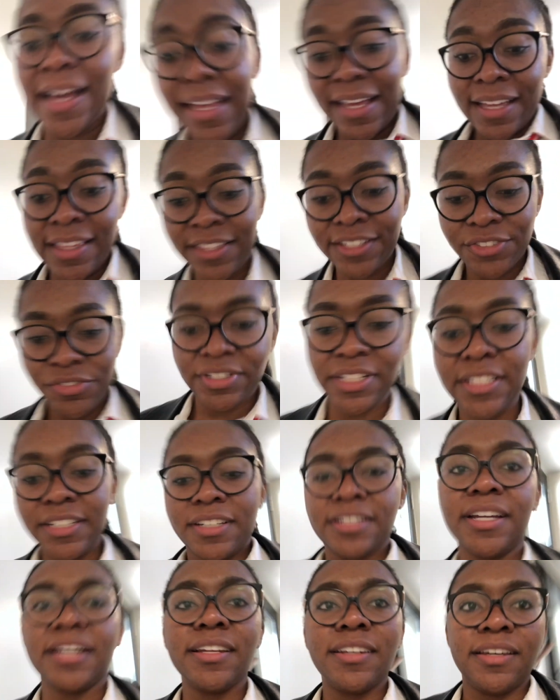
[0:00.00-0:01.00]
had this really
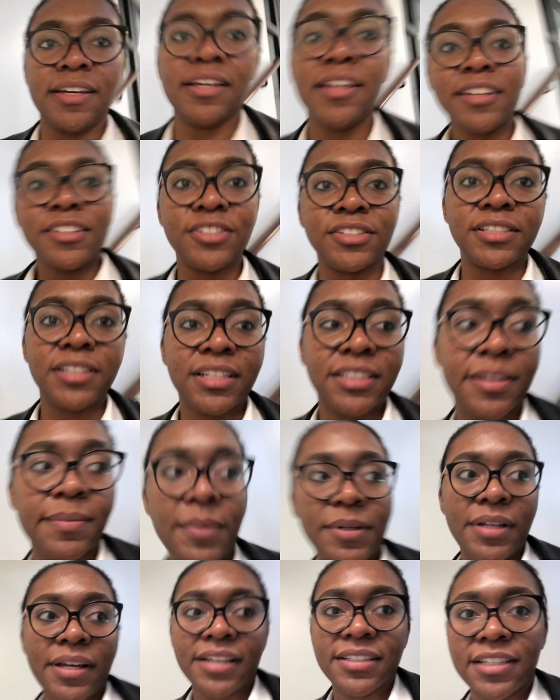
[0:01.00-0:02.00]
good idea just
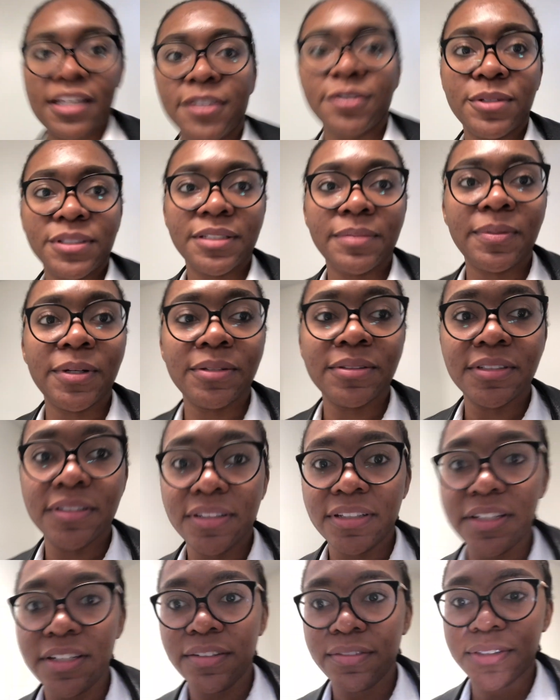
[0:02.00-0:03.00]
as I was about to
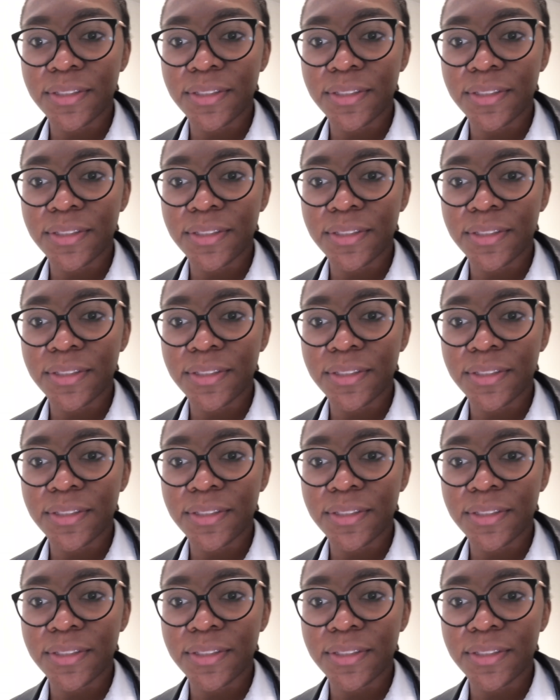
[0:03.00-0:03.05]
leave,